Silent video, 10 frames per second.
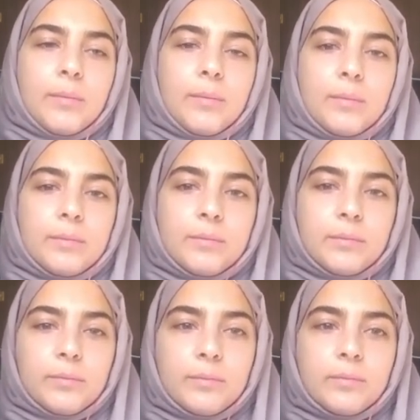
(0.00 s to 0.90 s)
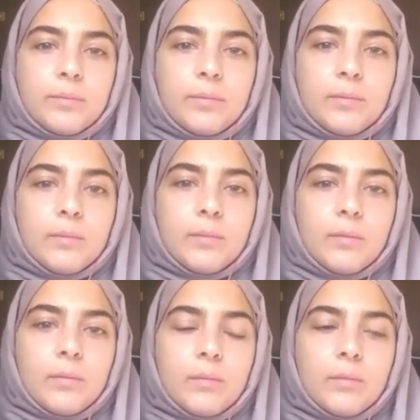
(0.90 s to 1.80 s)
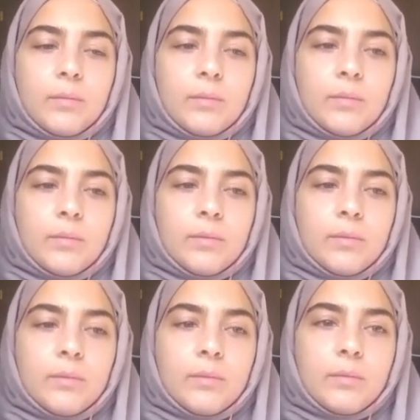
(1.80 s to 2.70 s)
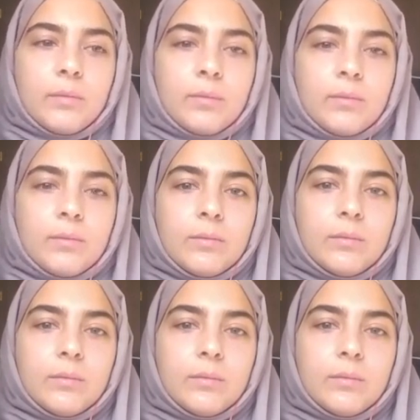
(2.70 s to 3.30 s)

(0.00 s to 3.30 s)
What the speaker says: [no speech]